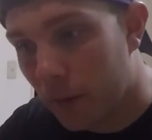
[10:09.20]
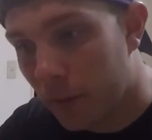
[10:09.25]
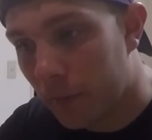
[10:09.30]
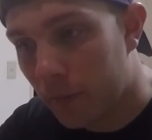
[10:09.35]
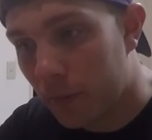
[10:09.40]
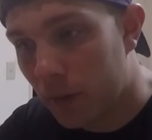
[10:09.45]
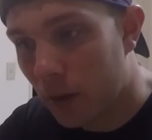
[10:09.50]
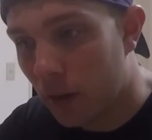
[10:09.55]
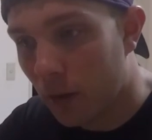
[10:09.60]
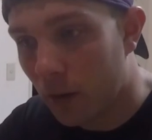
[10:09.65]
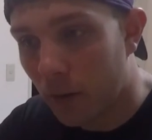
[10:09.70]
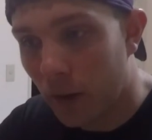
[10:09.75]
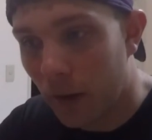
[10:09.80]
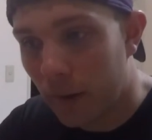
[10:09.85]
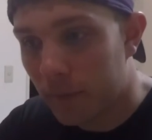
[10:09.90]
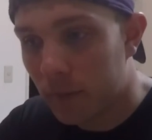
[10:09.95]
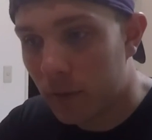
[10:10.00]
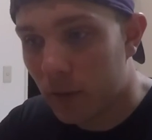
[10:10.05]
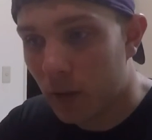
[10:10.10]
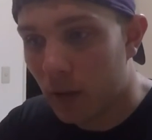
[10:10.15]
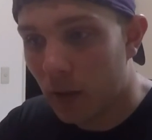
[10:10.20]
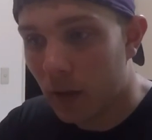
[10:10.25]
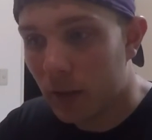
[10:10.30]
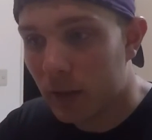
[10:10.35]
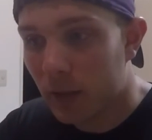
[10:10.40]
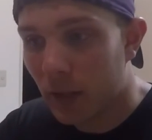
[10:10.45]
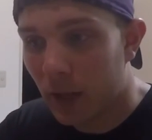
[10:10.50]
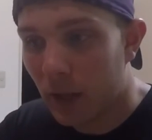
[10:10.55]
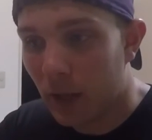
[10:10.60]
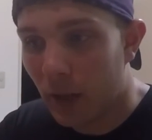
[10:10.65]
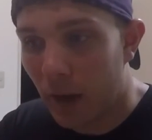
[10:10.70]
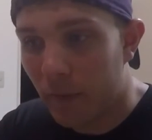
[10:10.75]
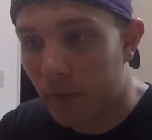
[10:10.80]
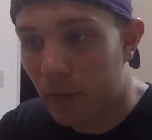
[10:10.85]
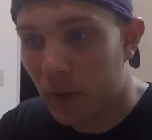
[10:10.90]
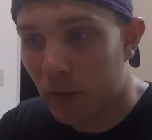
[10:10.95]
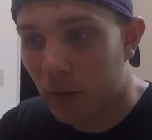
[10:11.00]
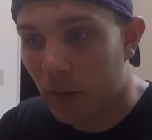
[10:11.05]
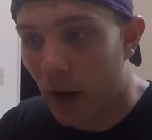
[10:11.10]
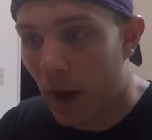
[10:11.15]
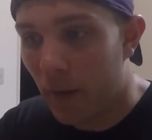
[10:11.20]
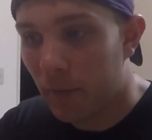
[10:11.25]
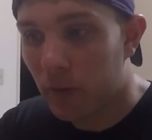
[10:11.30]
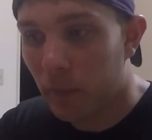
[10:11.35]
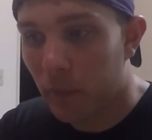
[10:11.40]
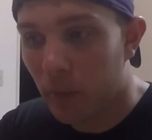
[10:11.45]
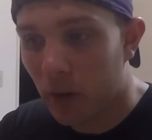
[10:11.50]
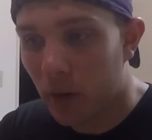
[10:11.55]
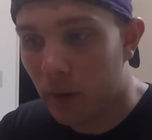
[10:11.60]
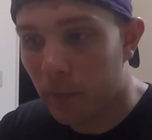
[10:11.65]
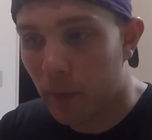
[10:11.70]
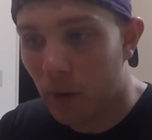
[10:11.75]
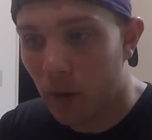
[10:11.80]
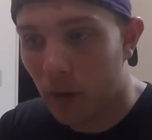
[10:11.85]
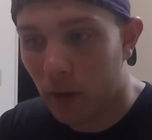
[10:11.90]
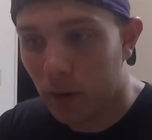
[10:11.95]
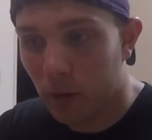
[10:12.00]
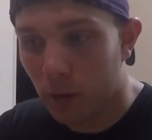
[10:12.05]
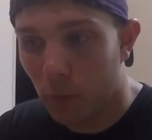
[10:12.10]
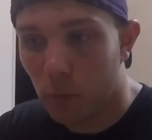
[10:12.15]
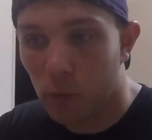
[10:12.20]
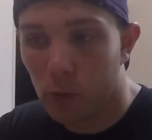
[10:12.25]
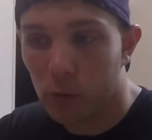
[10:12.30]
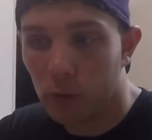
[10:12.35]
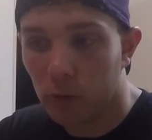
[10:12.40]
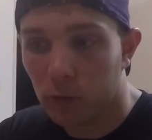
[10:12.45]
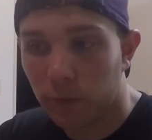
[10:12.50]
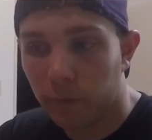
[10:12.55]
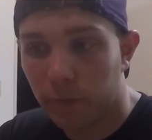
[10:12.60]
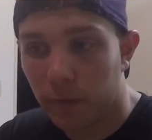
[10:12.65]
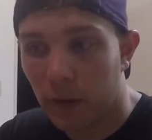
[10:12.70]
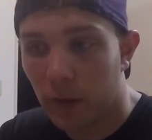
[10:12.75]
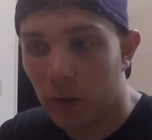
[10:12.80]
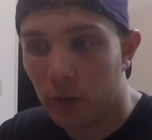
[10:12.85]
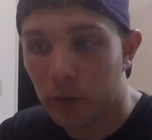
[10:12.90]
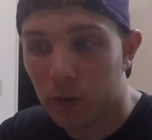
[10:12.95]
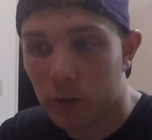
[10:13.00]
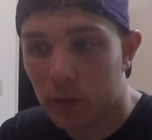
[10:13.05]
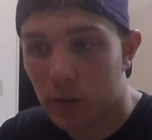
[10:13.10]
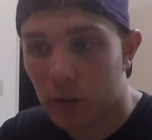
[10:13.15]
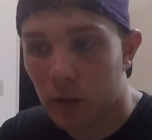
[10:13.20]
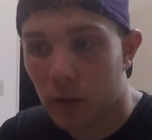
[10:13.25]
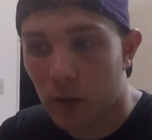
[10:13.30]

you know, it's like every aftermarket part in the world fails